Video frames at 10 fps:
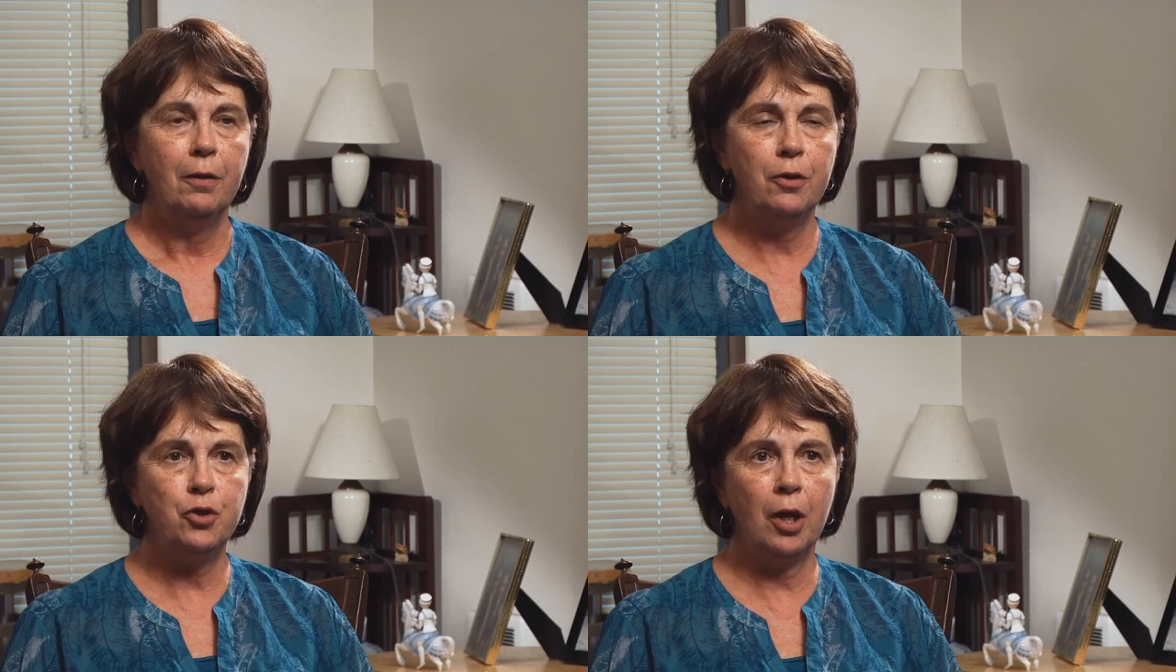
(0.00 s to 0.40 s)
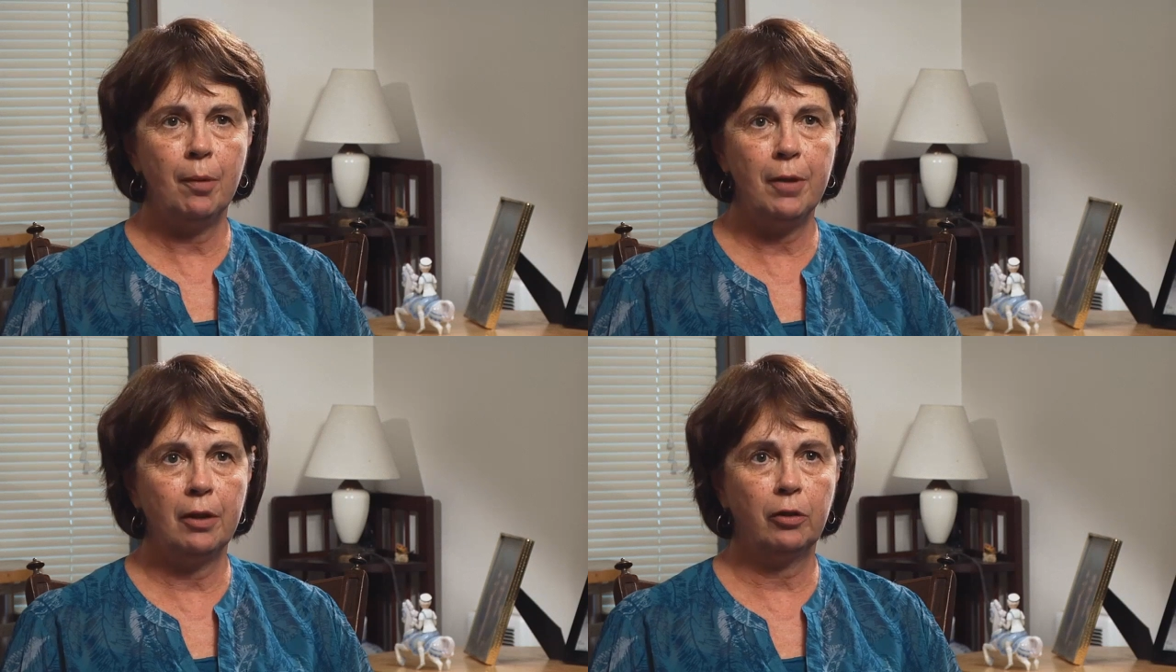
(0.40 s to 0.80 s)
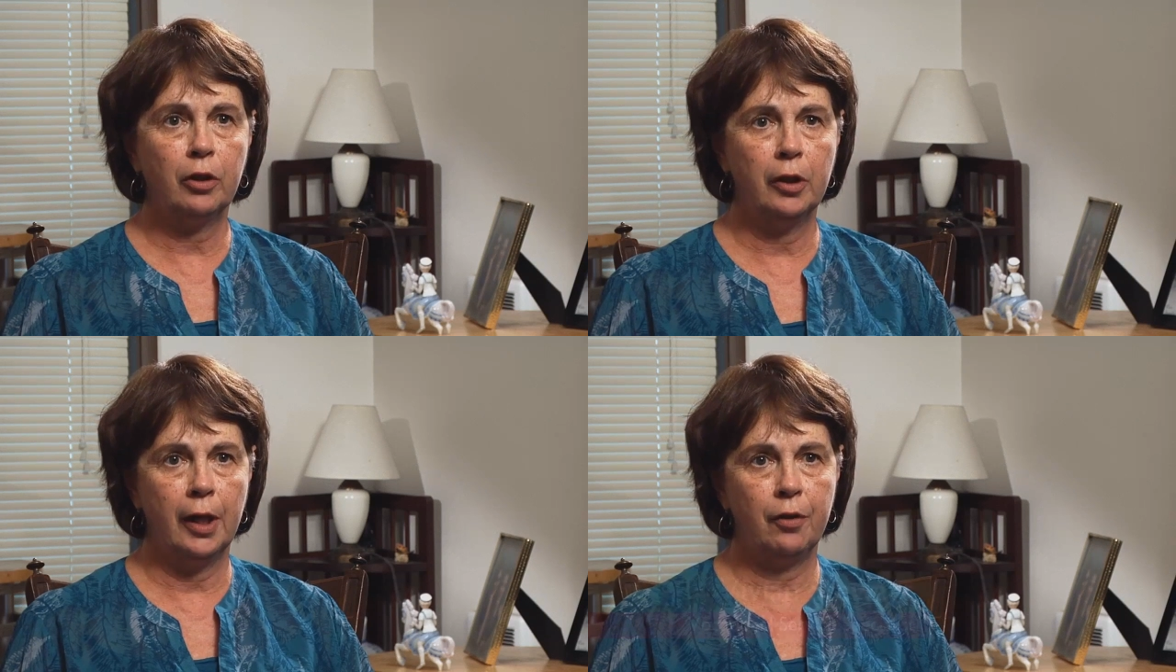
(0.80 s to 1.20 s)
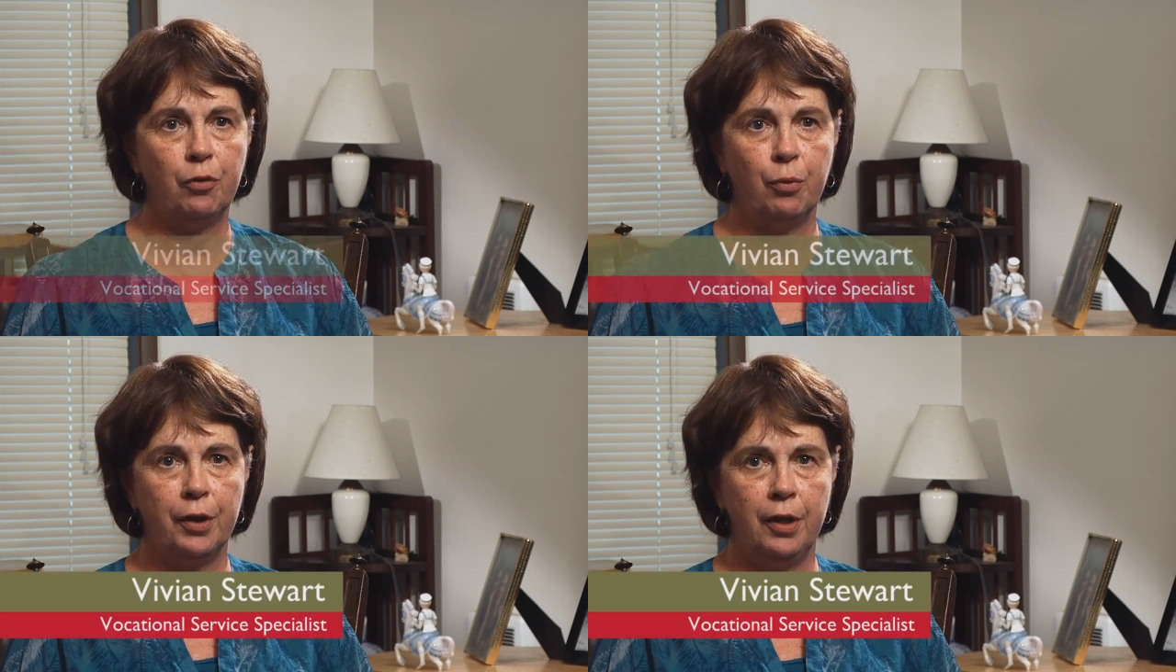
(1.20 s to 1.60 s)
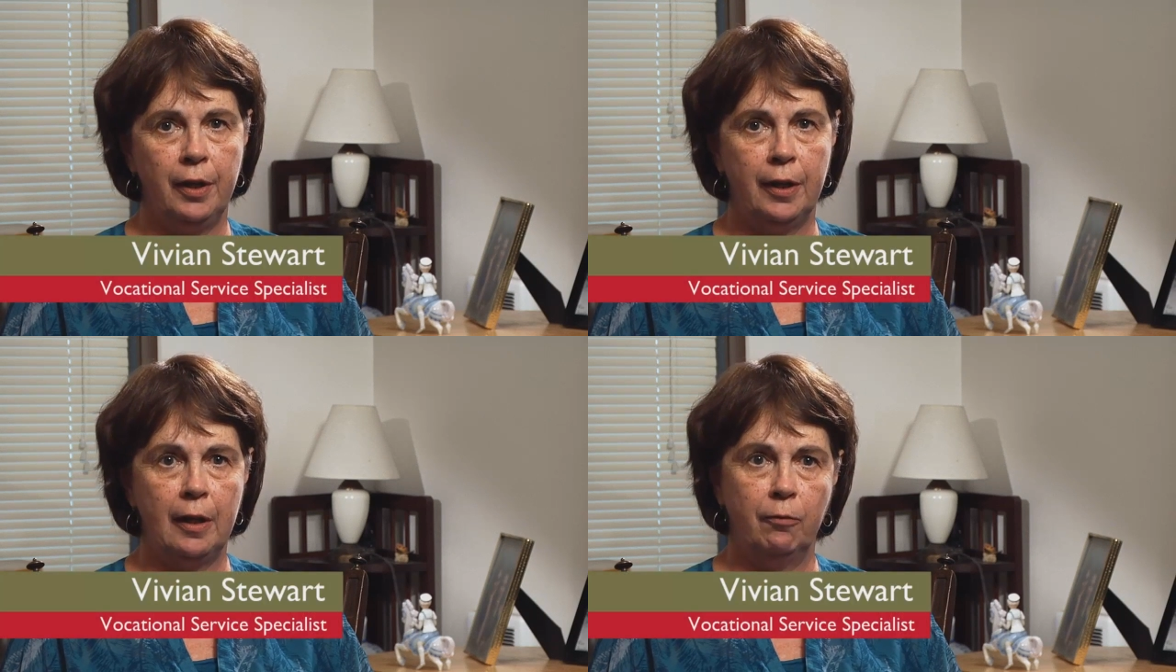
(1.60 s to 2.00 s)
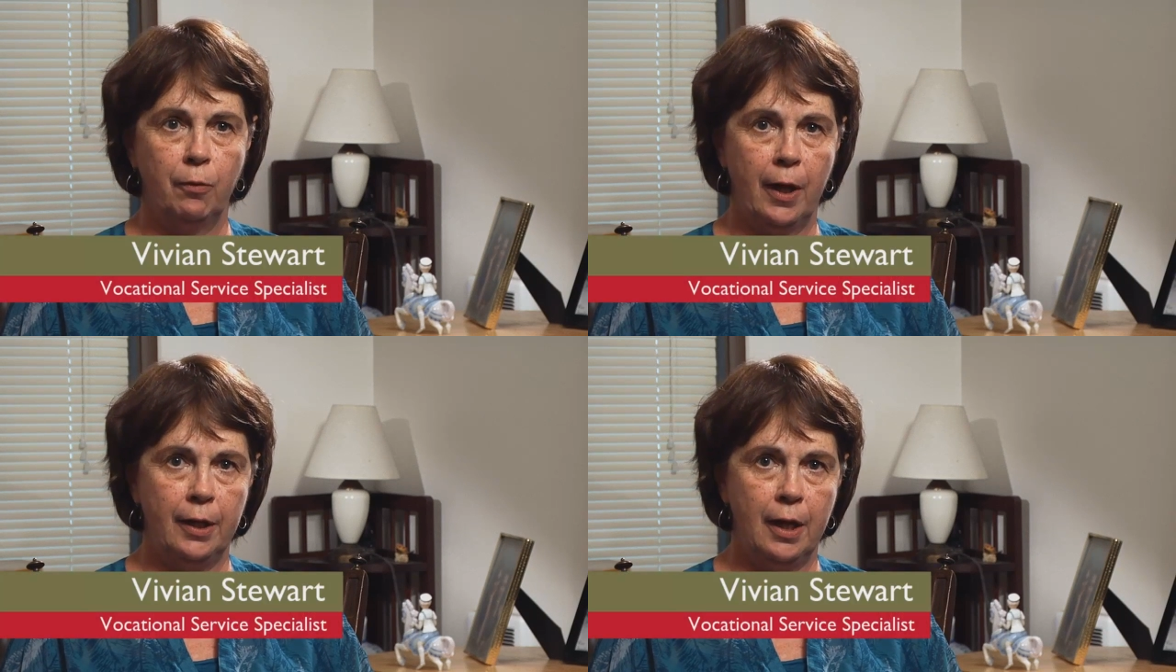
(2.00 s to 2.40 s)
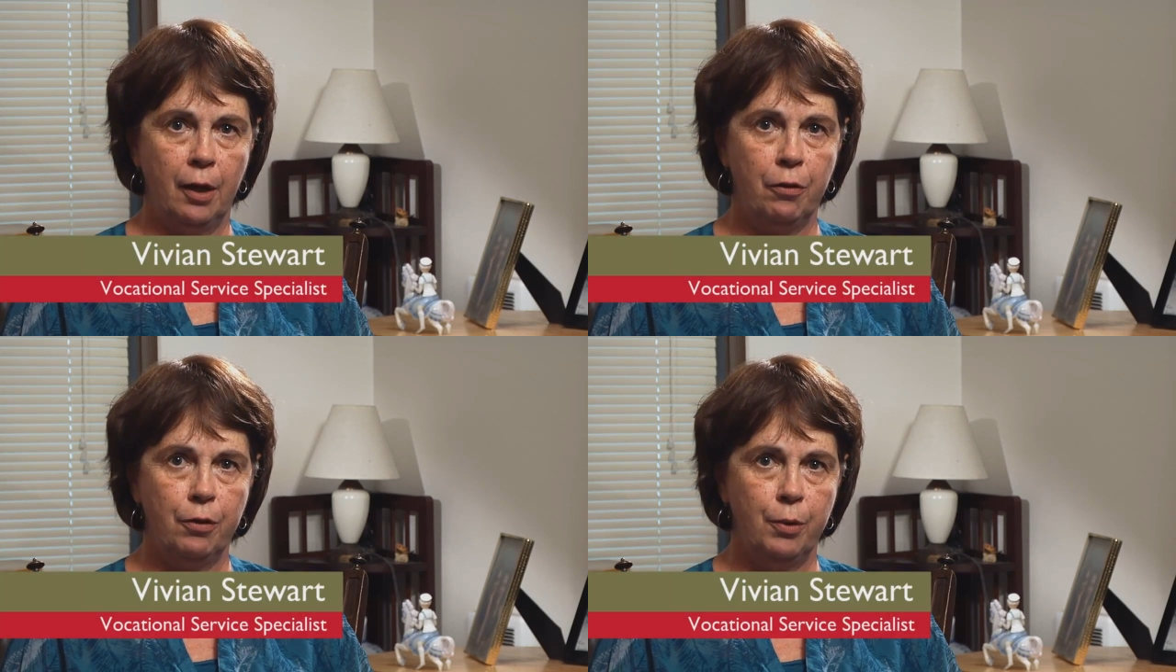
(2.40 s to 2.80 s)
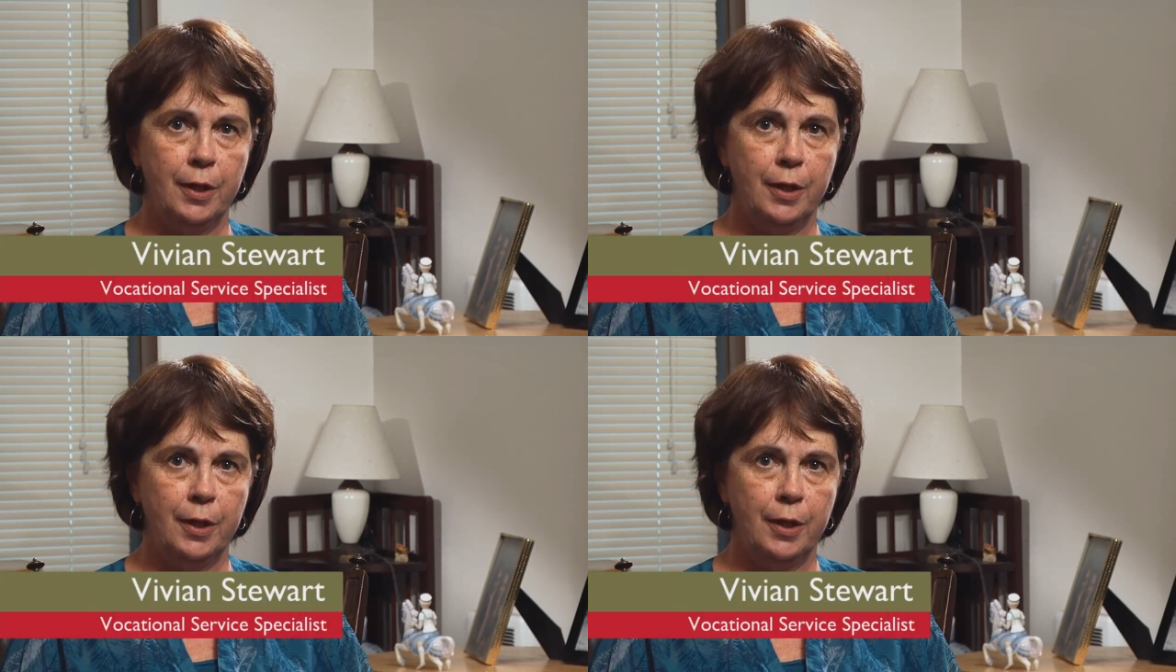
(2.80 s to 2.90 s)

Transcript: The job that Collette is working right now through